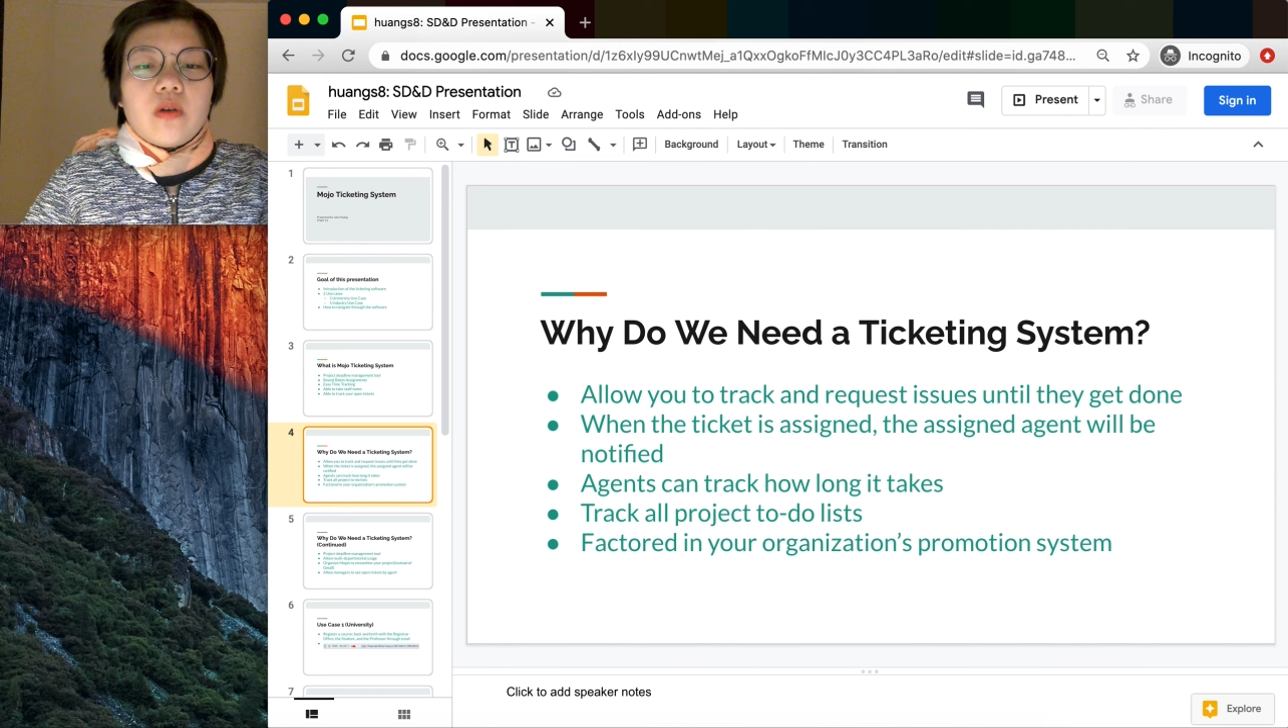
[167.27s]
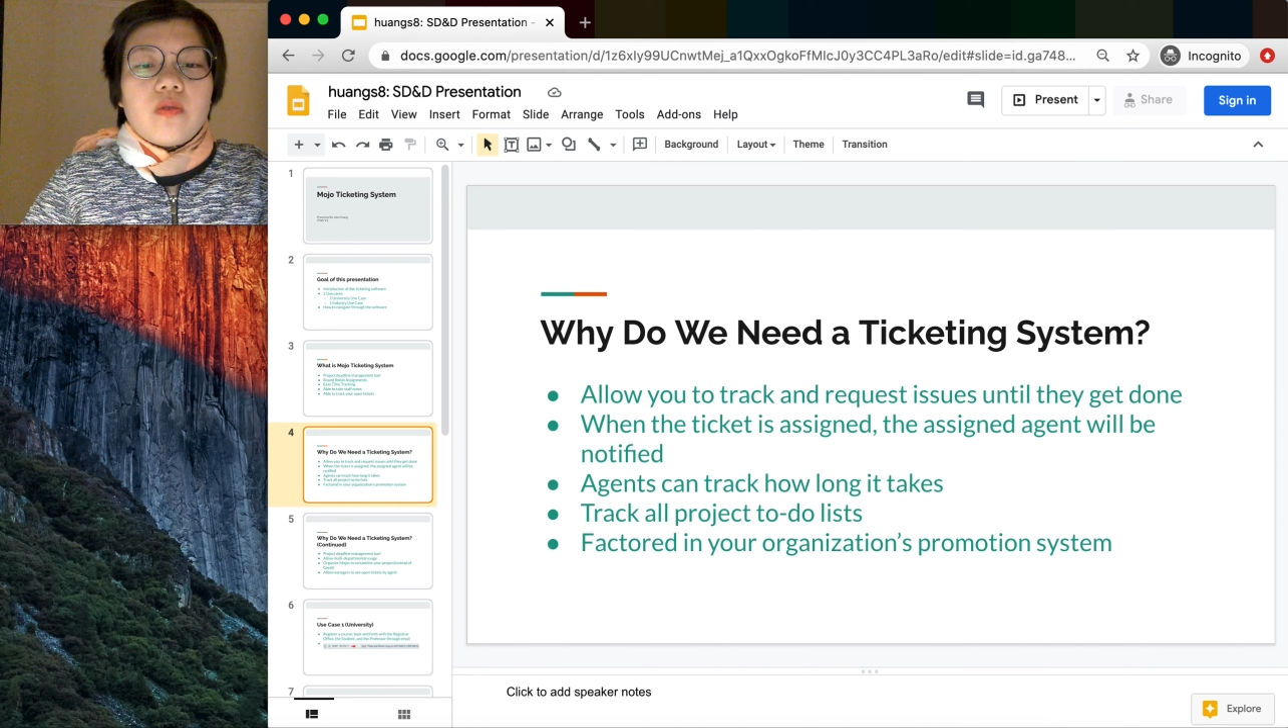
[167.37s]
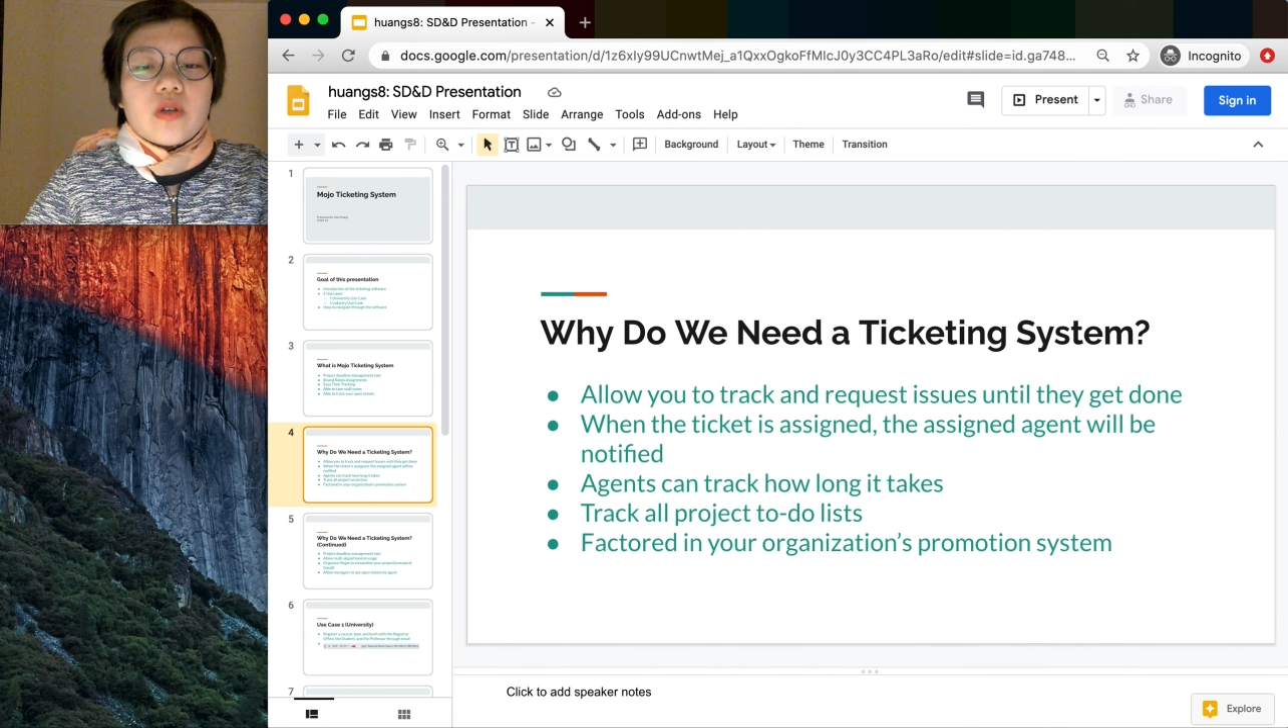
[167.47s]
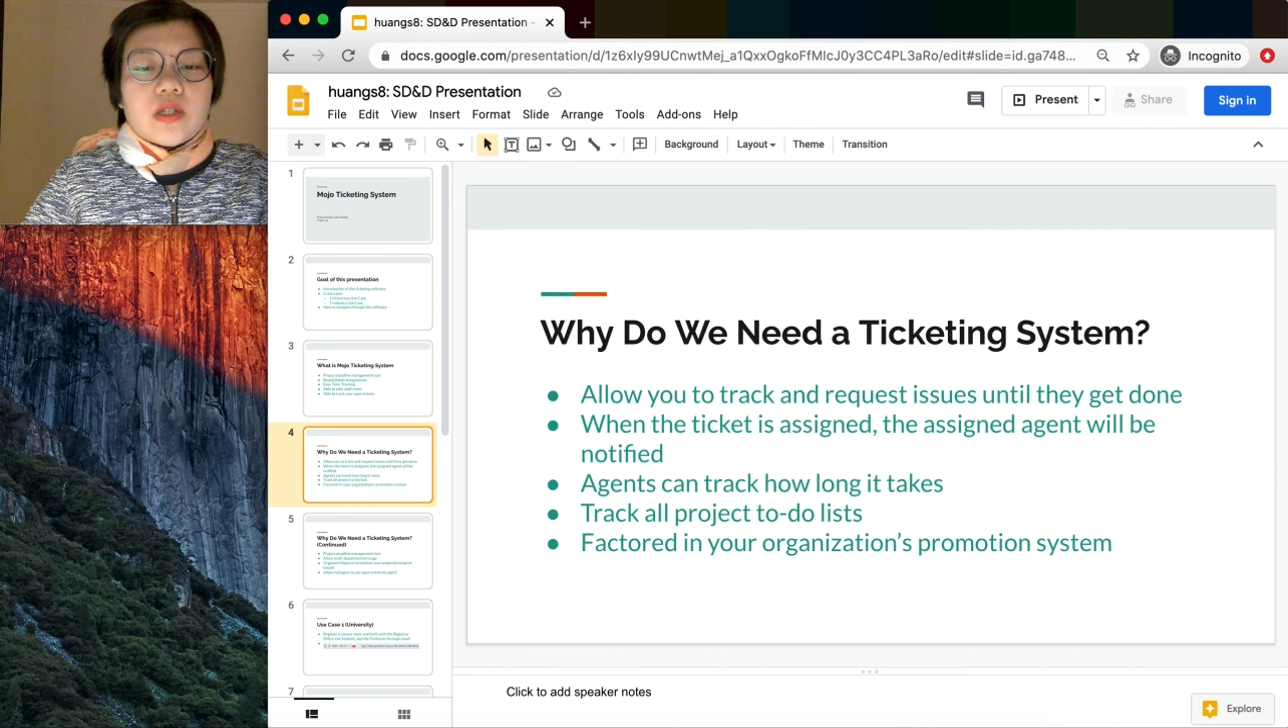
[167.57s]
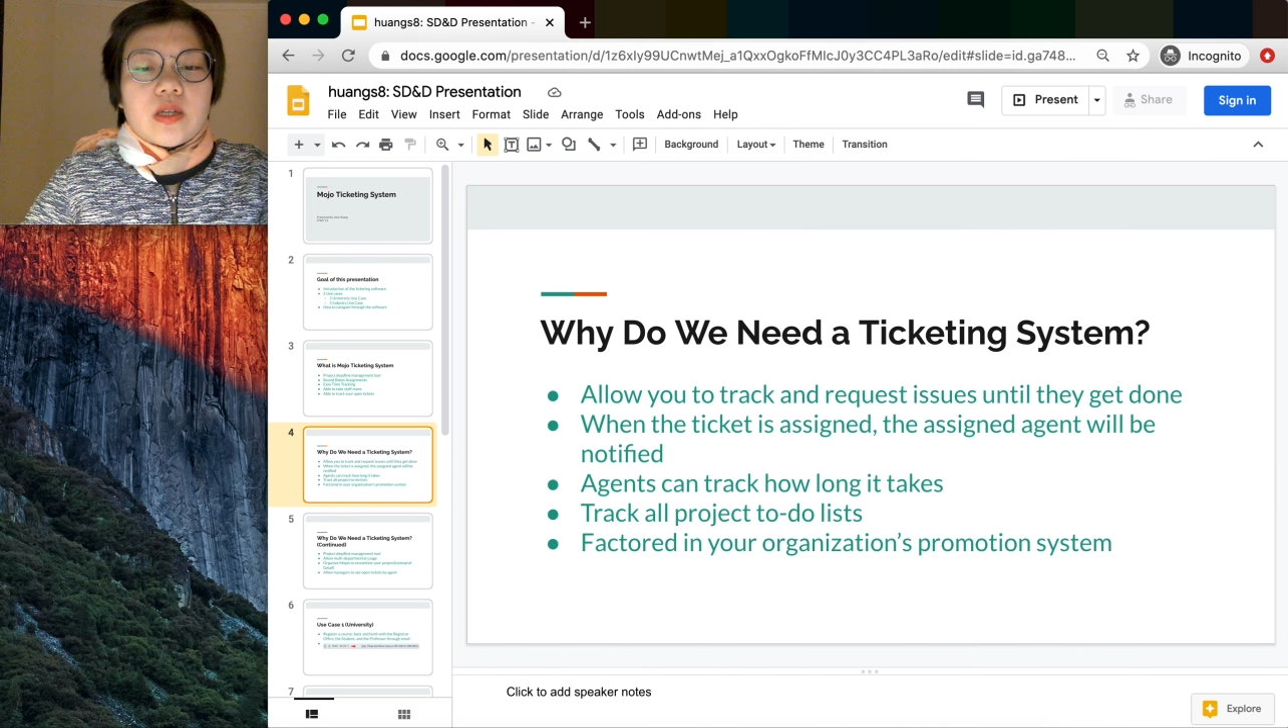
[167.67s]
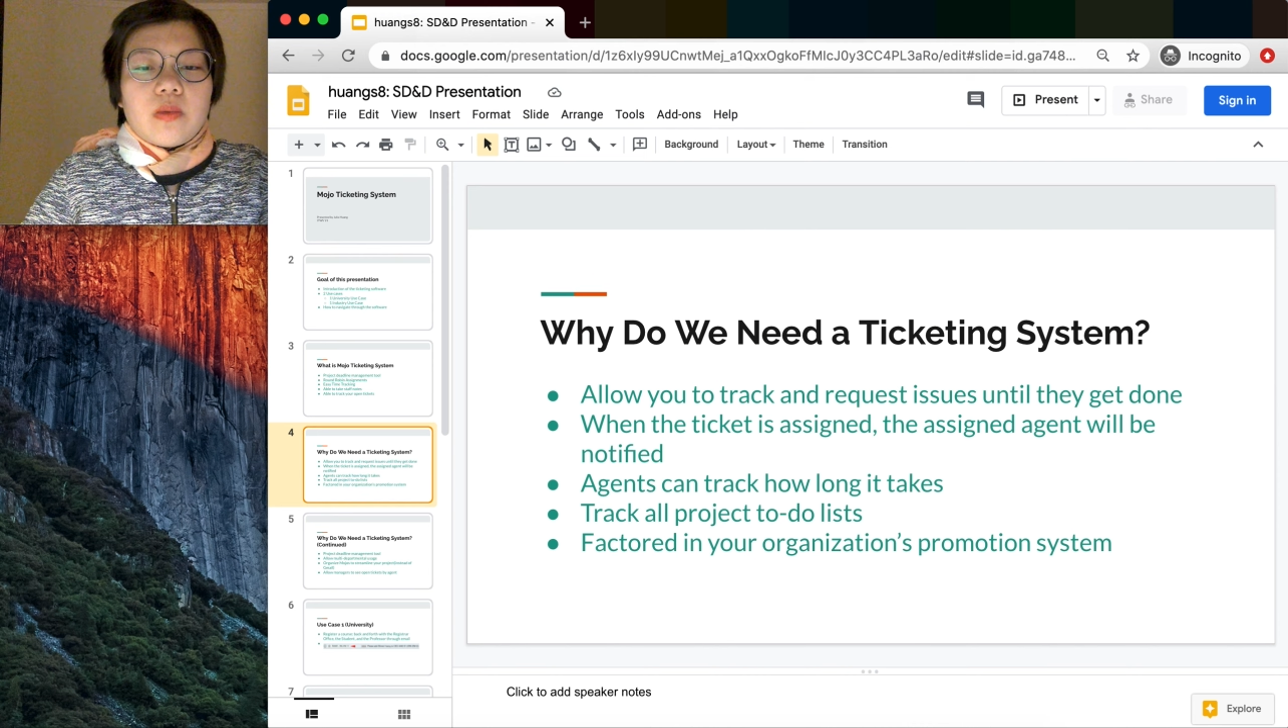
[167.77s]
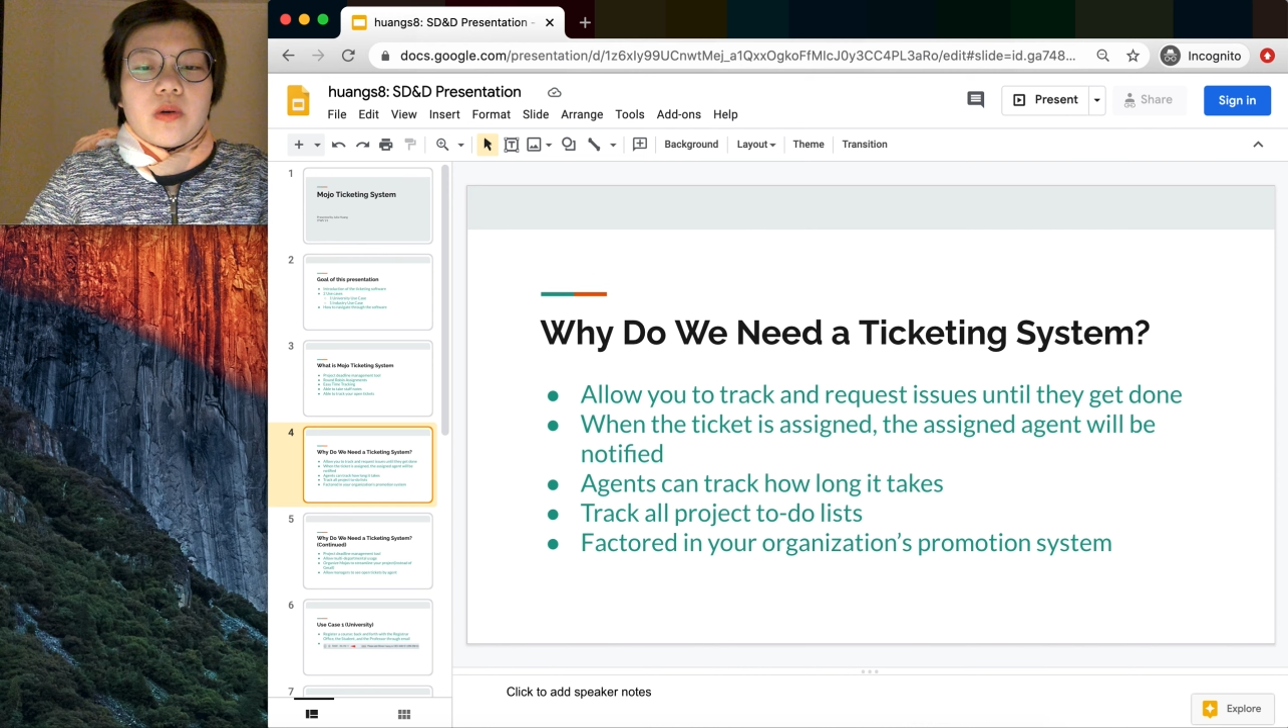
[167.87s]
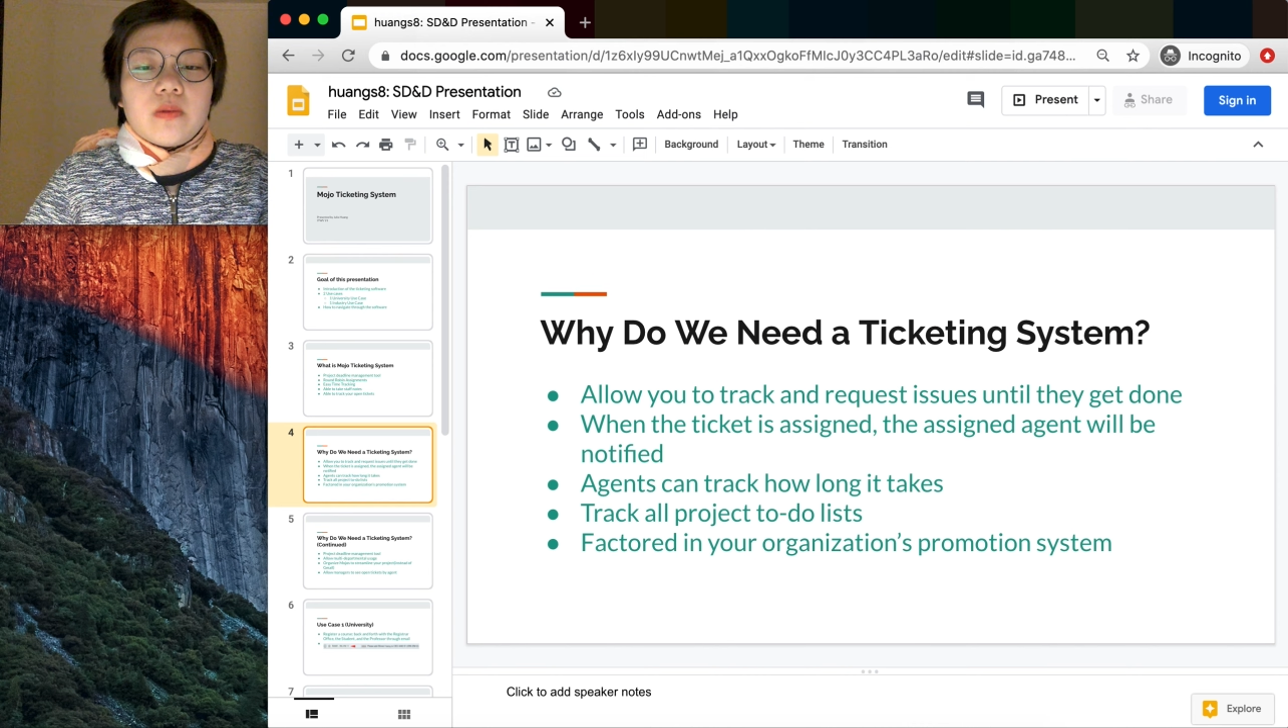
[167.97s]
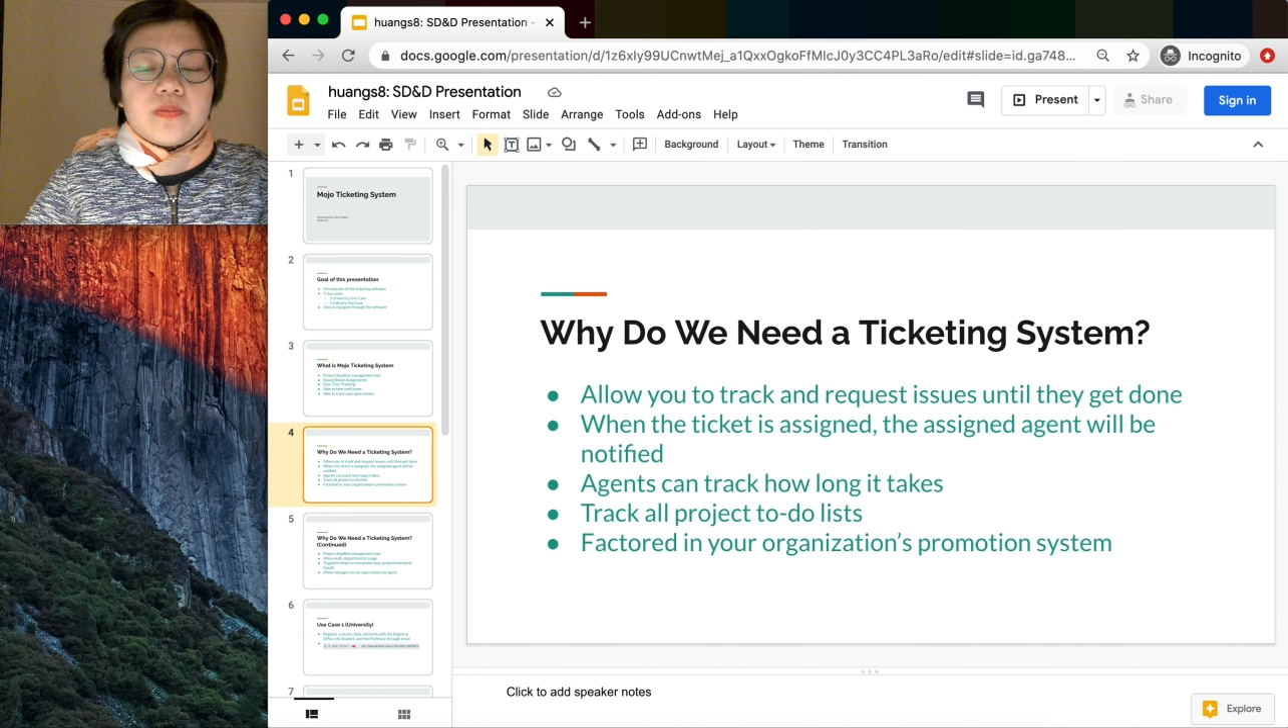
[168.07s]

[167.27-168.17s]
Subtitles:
for example.